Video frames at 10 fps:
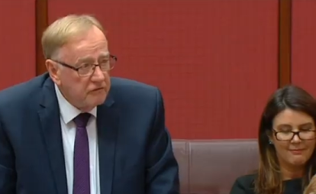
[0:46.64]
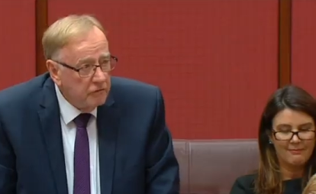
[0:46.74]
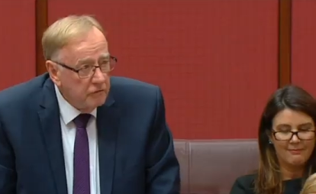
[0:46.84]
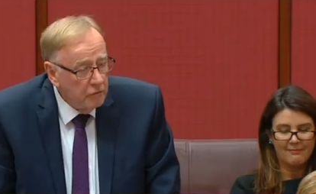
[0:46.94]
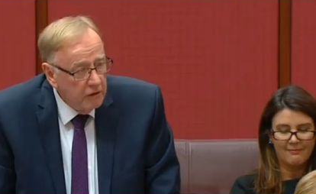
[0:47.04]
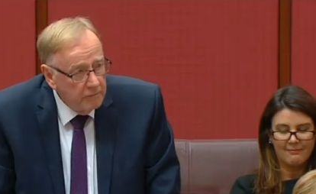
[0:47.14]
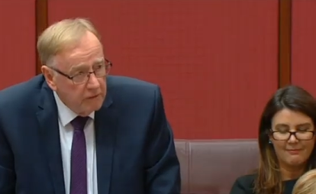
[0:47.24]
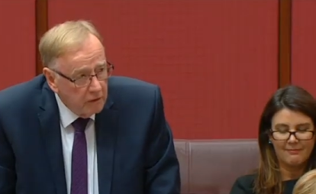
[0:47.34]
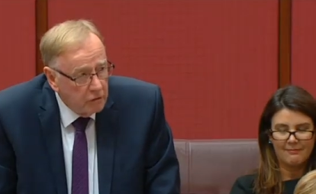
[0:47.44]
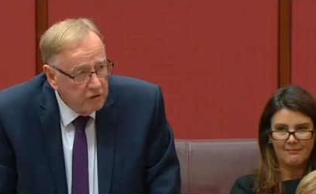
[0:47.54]

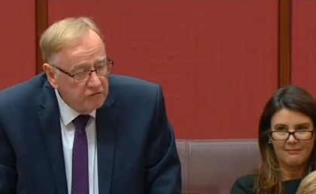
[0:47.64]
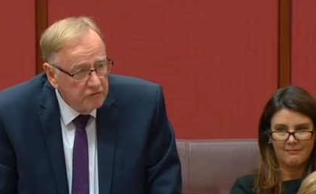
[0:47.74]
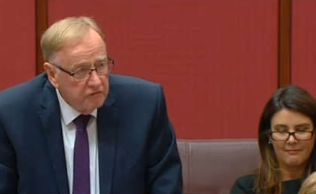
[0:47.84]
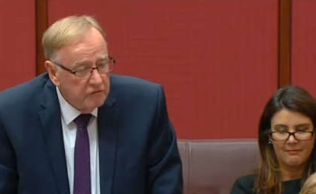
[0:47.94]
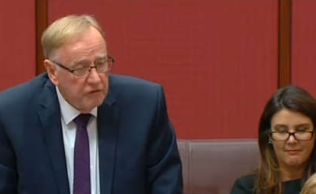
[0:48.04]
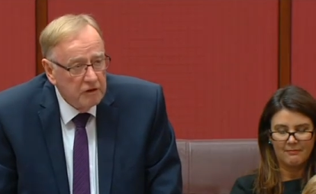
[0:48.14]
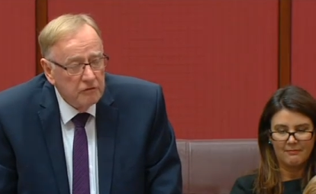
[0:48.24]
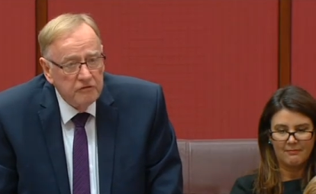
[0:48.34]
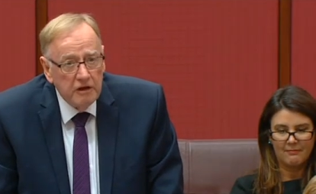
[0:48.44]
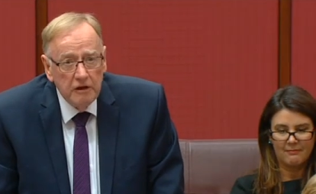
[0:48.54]
Speaker 1: to uh, questions, and
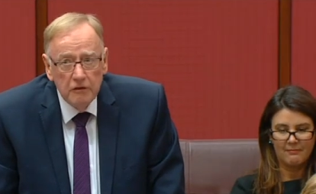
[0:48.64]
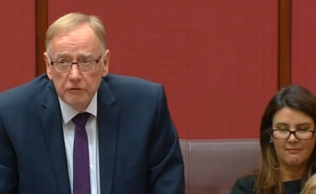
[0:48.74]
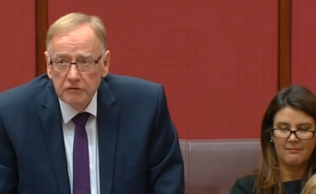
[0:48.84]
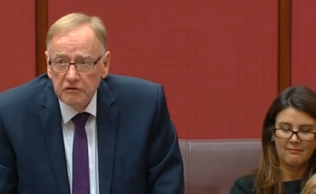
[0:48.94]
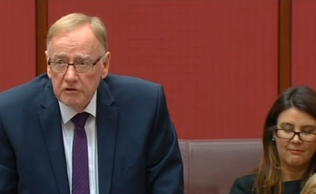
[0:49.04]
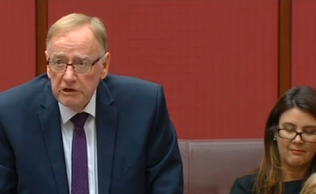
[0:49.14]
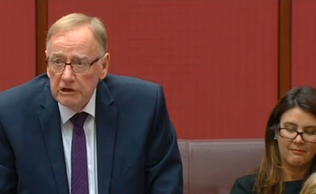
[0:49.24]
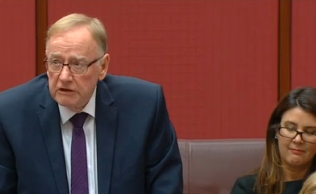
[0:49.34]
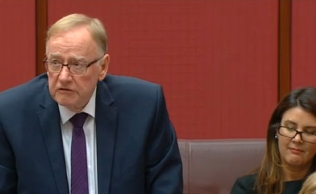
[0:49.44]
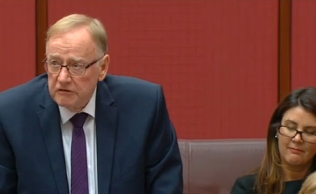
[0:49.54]
the standing orders
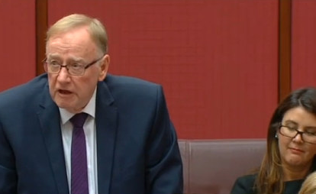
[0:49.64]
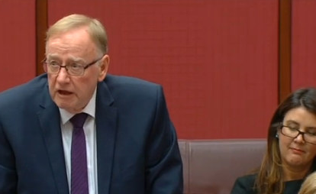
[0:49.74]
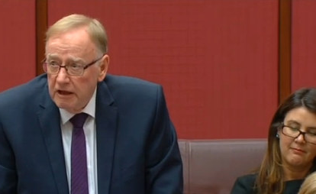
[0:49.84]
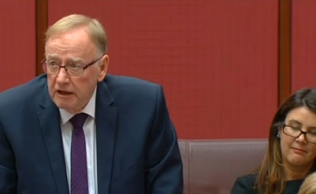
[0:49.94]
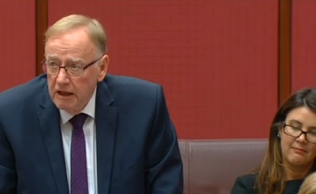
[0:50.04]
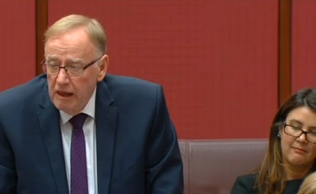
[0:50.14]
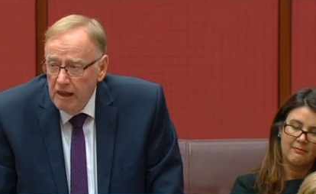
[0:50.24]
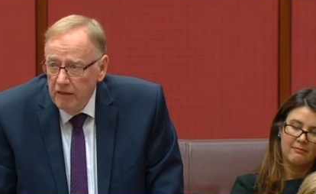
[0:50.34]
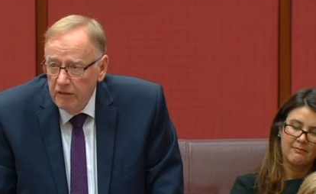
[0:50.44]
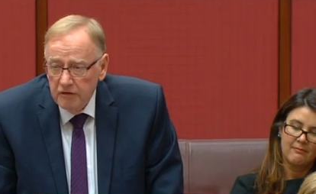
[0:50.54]
clearly say
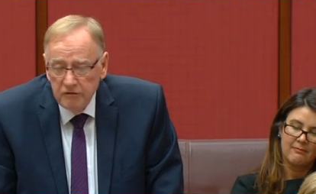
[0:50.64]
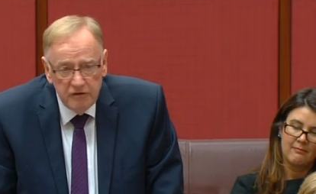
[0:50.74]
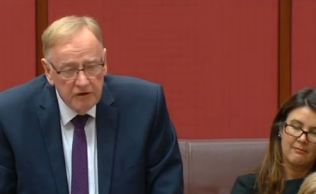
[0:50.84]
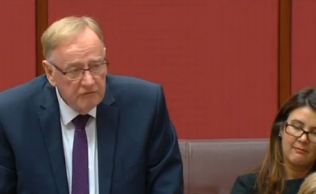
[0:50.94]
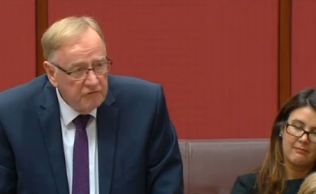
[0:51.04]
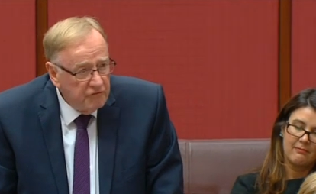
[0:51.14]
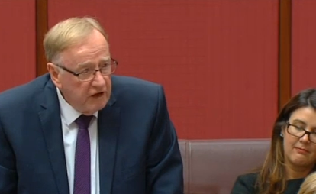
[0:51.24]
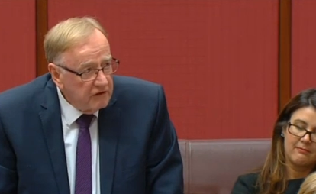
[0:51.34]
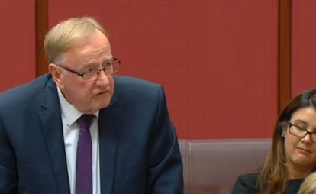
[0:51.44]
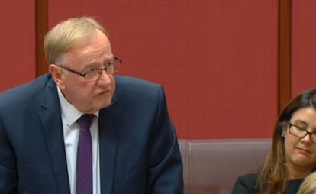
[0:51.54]
that uh,
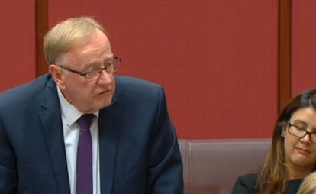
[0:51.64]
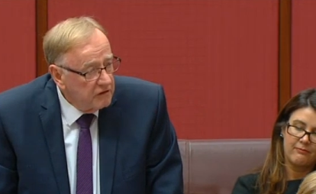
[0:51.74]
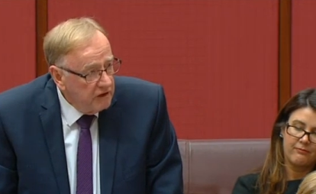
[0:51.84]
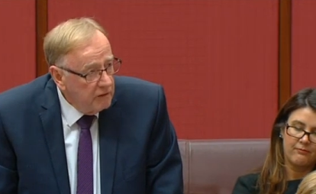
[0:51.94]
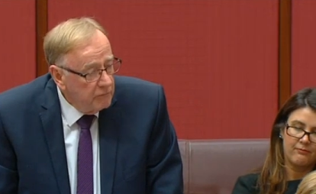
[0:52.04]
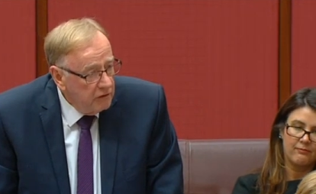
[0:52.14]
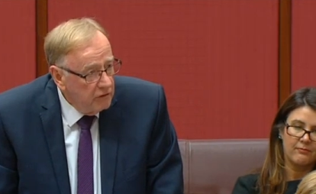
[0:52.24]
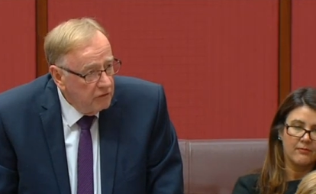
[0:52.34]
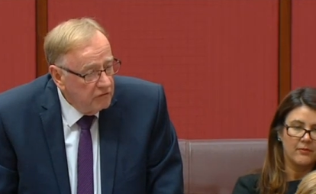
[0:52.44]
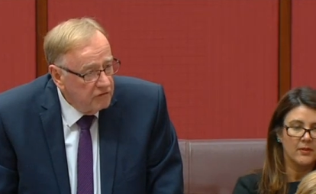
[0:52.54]
facts can be
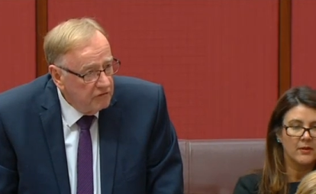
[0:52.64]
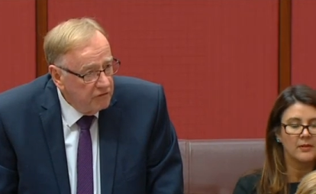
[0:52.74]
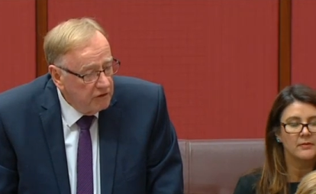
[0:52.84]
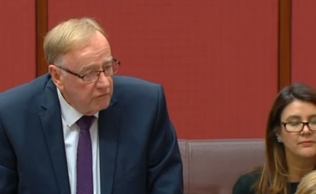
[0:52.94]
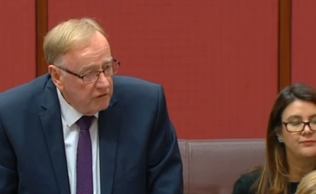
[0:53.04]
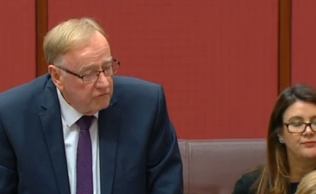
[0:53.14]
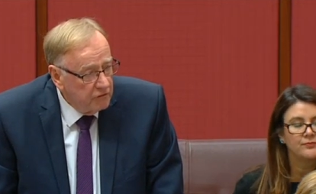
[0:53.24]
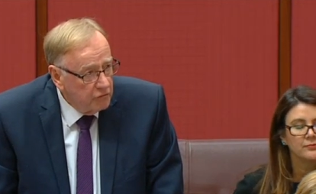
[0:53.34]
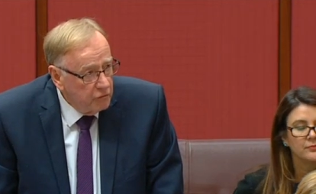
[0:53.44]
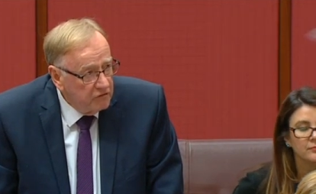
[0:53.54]
used if they're
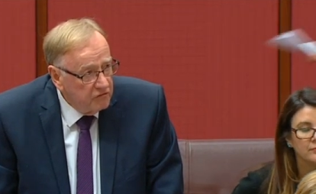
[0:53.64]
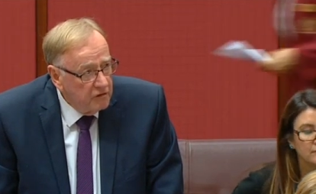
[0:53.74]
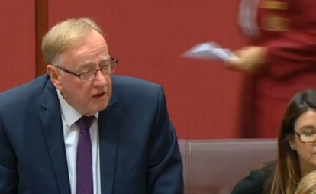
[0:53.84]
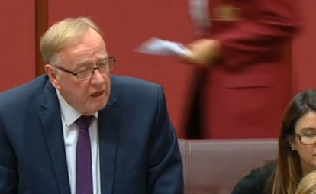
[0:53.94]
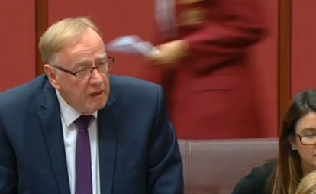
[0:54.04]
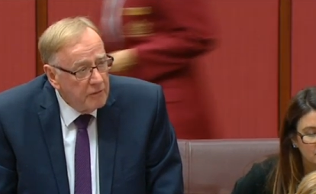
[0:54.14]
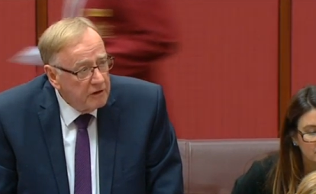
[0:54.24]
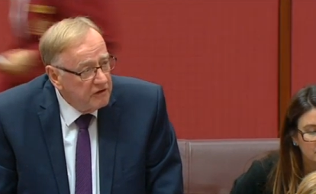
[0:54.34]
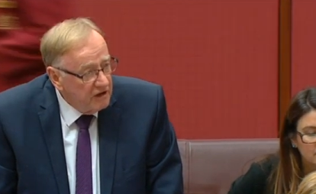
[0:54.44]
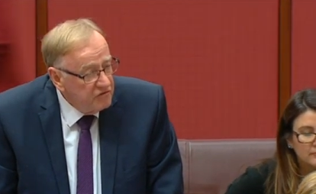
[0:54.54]
relevant to the question,
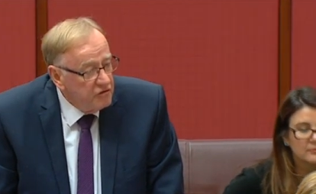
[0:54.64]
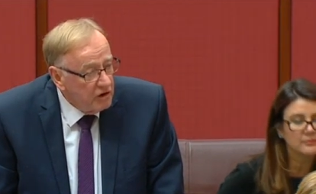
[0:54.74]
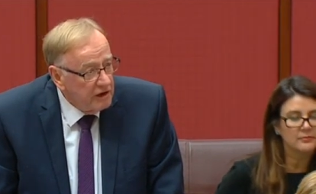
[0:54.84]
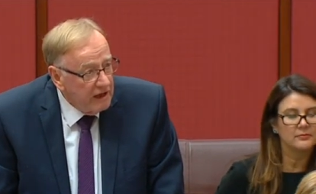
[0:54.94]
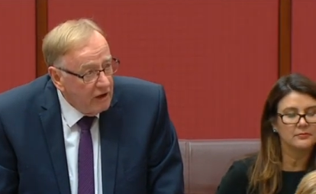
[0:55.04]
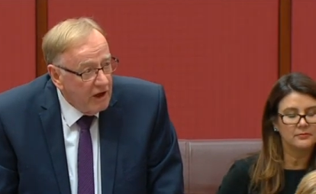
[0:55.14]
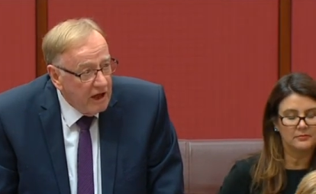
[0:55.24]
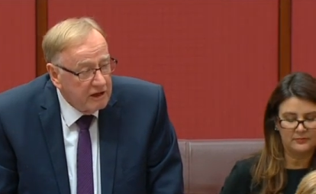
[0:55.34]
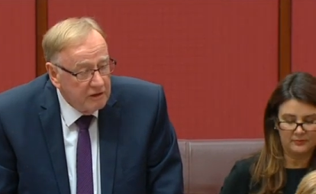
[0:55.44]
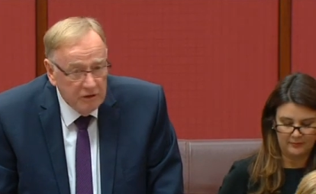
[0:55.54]
but it does not allow
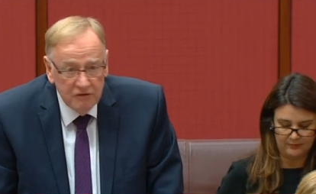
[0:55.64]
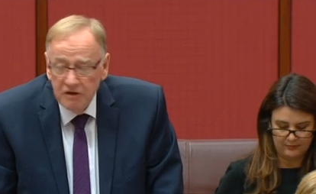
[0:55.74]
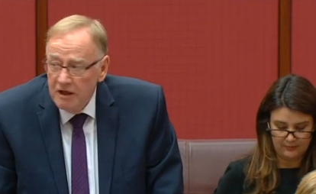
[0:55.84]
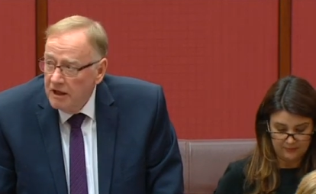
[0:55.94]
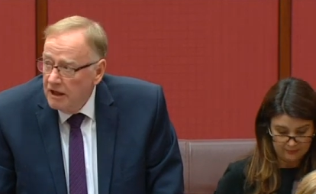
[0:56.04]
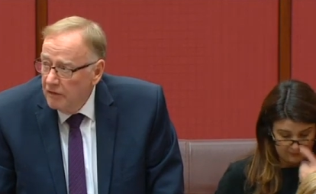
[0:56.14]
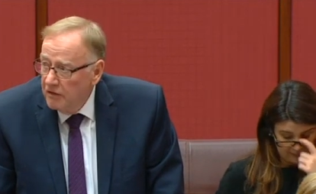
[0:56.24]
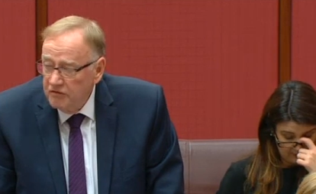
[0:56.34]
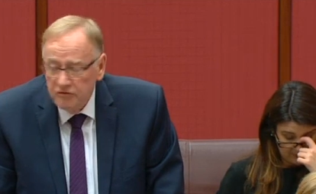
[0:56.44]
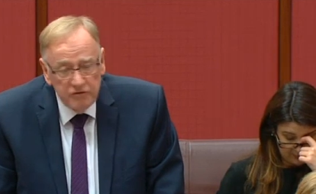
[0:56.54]
arguments.
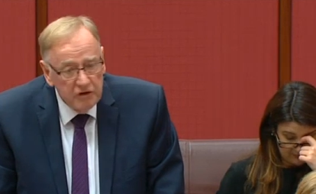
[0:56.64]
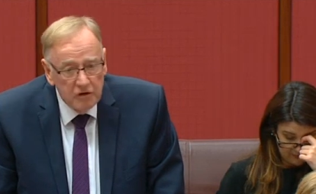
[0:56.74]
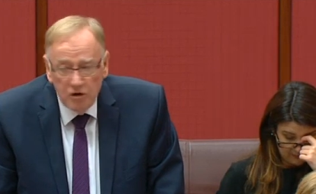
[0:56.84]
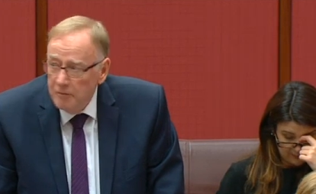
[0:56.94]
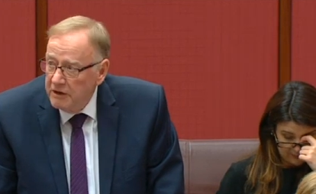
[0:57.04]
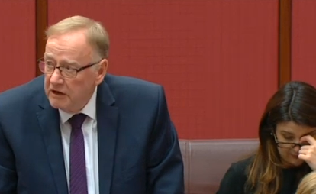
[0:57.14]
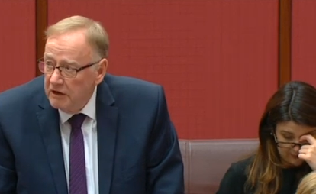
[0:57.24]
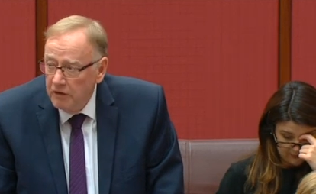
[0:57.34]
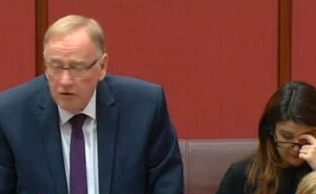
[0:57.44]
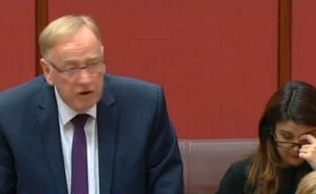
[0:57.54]
And this uh,
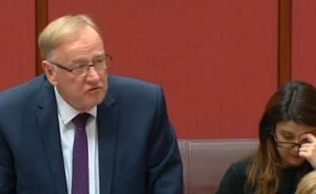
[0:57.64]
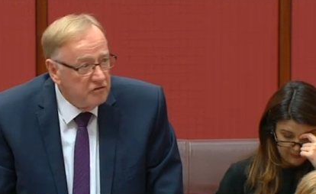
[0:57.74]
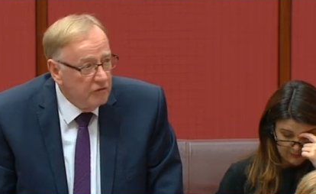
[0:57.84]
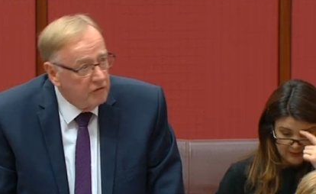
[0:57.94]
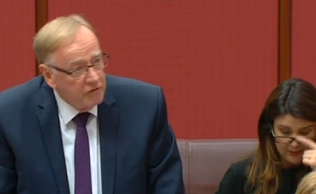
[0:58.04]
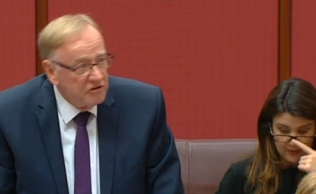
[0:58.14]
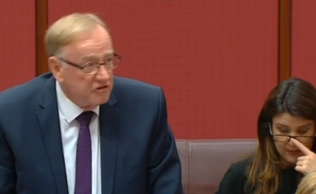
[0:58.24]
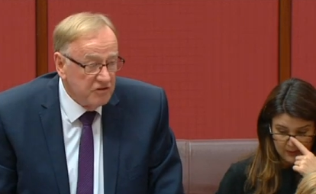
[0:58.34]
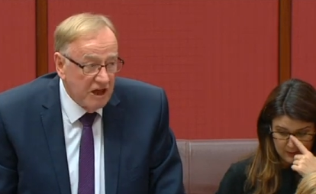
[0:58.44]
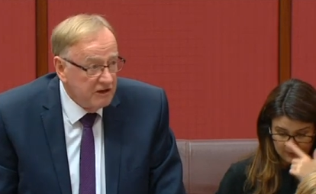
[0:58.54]
comment in the question that
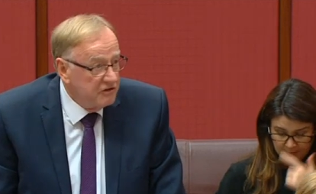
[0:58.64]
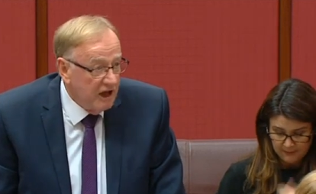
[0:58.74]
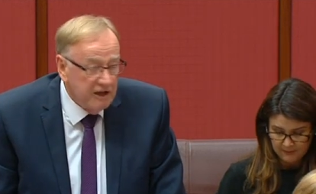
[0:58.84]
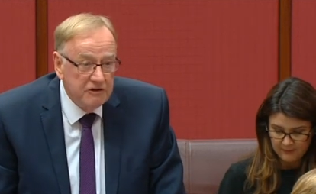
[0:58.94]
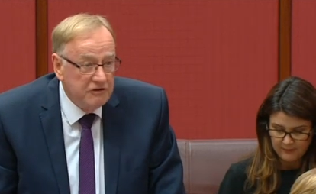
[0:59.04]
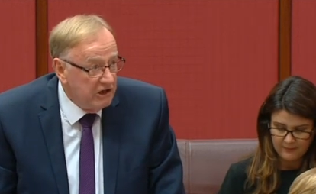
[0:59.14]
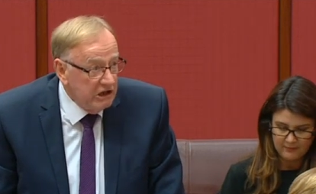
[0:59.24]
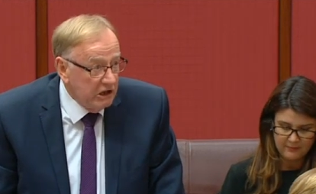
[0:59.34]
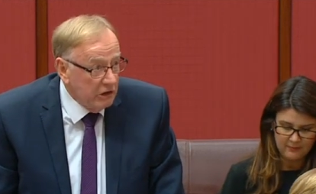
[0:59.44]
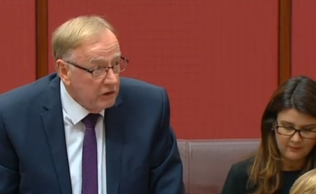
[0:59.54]
this is a dud
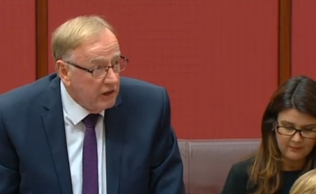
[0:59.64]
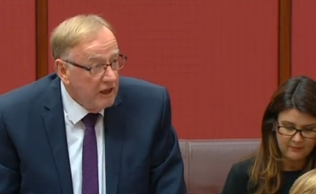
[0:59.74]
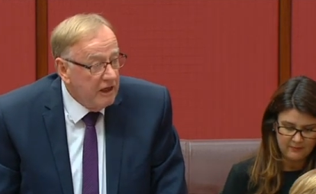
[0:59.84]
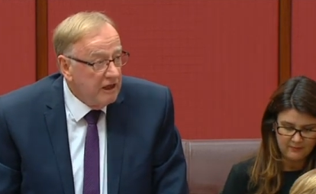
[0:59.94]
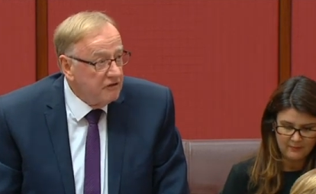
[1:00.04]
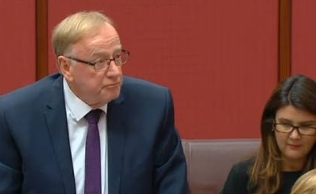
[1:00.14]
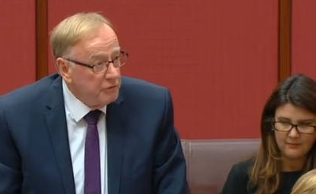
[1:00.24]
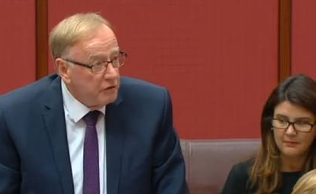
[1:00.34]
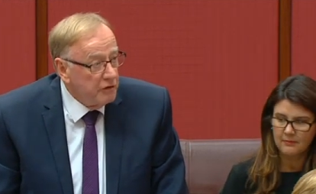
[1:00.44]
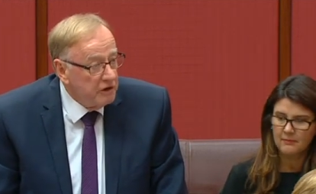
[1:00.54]
deal is
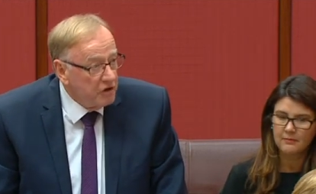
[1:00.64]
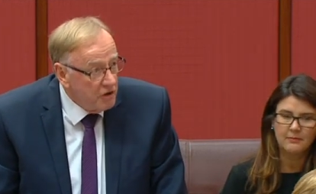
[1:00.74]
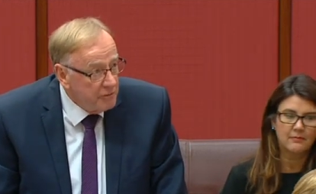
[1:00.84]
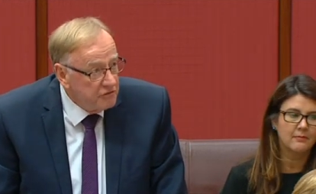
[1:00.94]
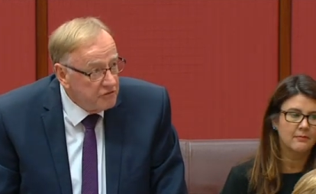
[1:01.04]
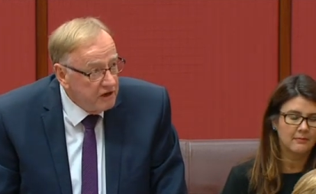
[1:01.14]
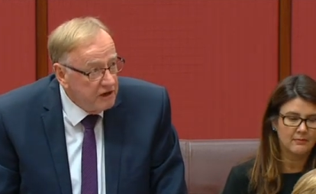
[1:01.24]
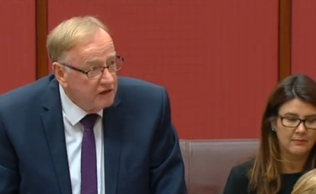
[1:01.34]
purely commentary.